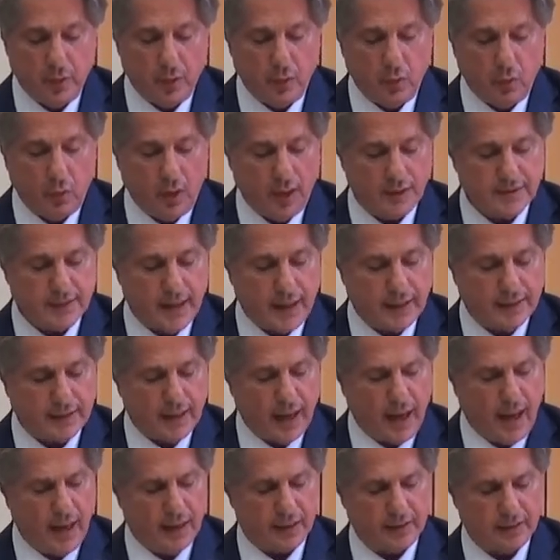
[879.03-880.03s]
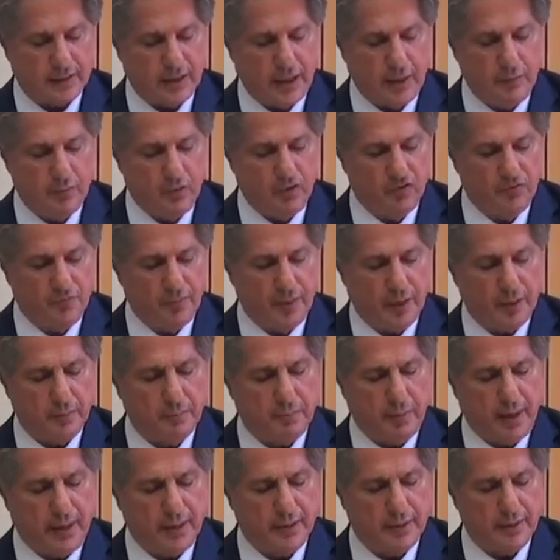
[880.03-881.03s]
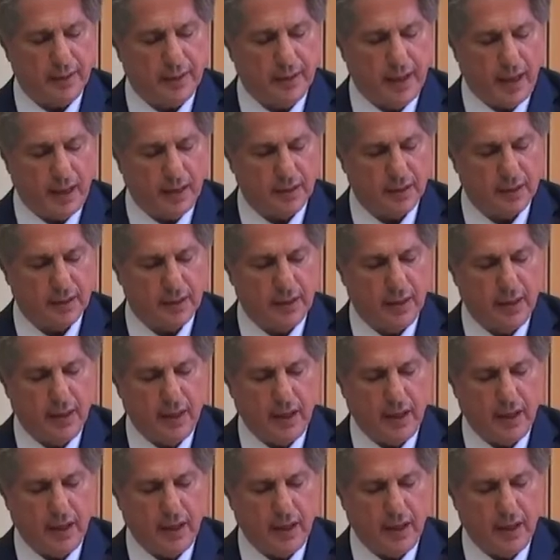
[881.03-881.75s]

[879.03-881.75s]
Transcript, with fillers: was at heart a movement by the young